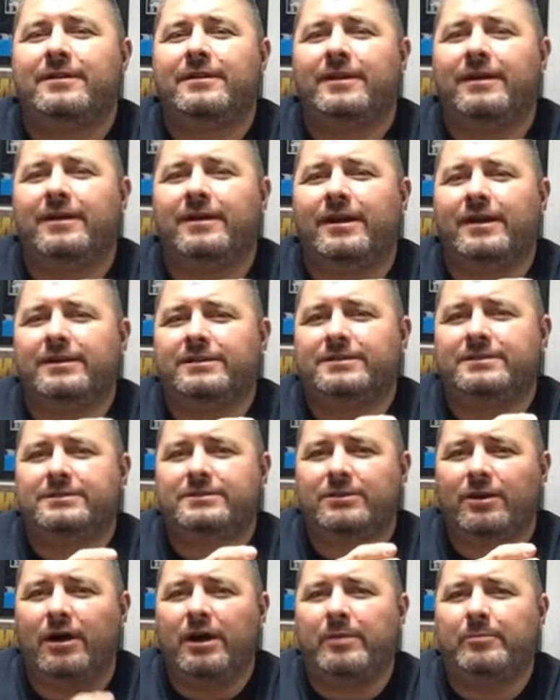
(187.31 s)
and I
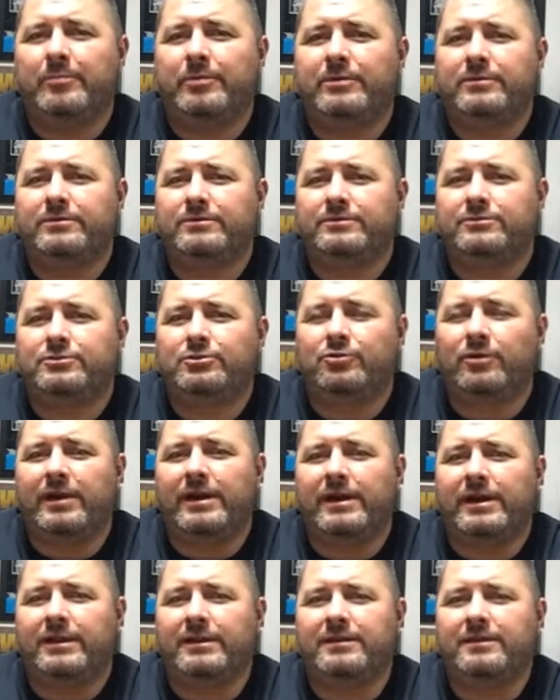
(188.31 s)
stop
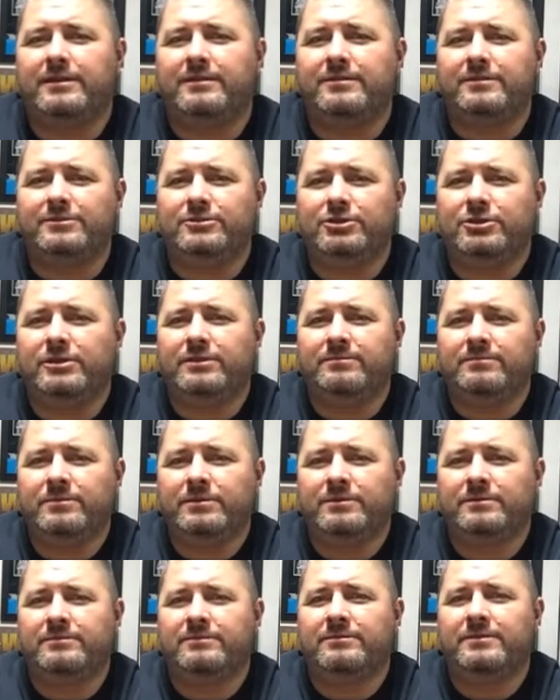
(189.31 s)
training in the
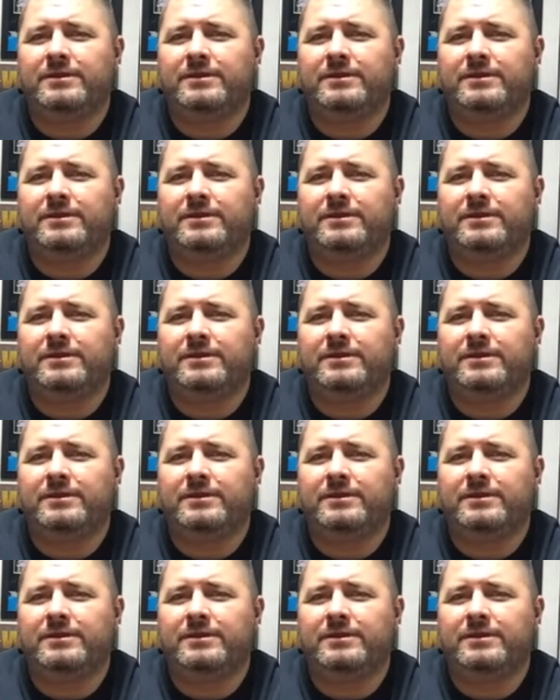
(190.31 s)
gym